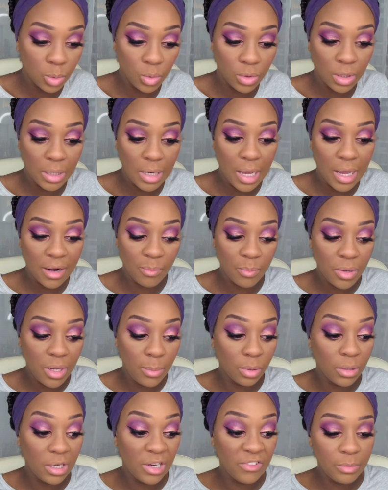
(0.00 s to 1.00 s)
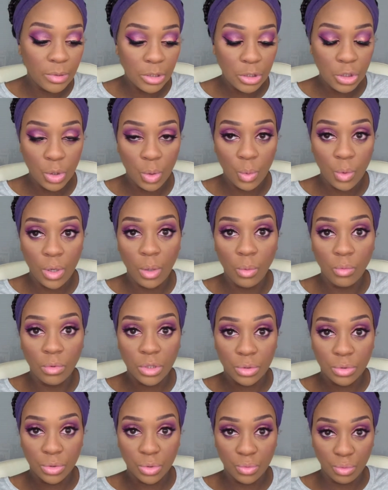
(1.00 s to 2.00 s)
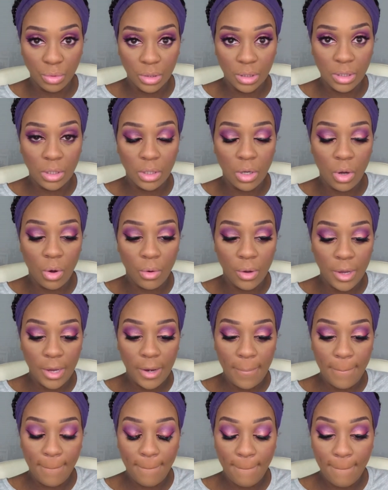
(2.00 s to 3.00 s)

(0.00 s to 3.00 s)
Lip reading: what a lot of people have been doing, which was really going